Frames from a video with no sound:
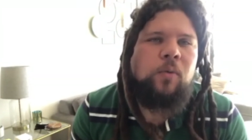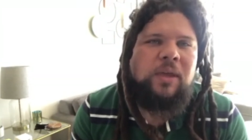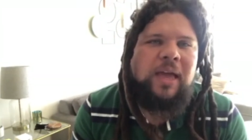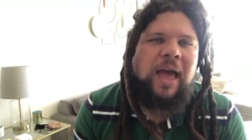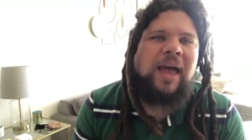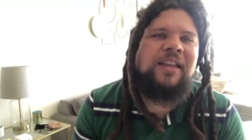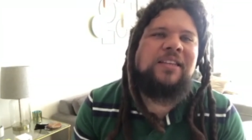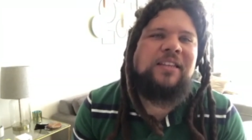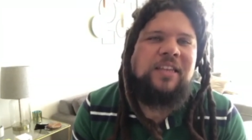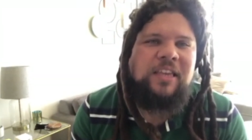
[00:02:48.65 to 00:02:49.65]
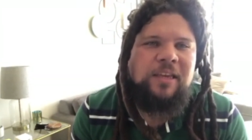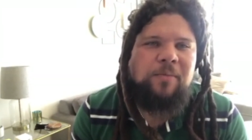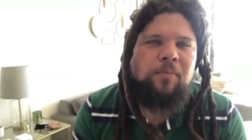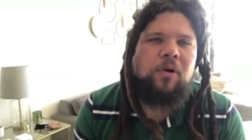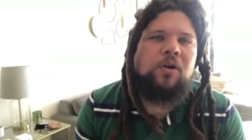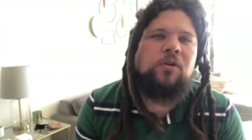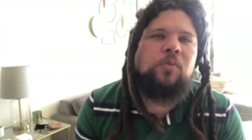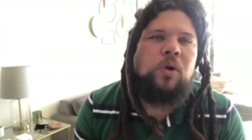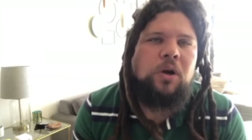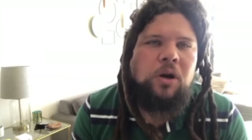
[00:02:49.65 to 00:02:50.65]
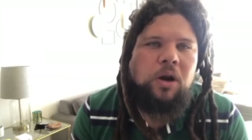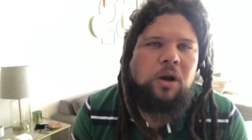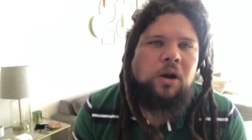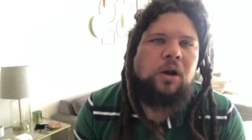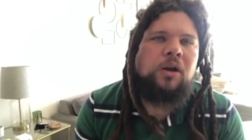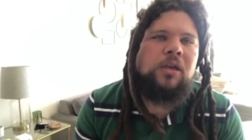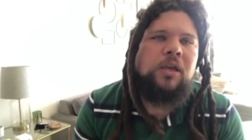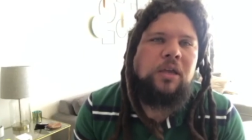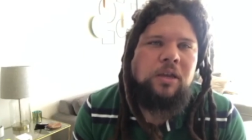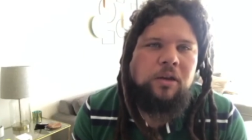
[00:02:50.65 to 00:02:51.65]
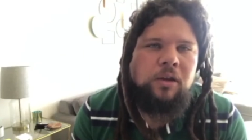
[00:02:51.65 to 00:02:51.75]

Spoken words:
We got to keep on working.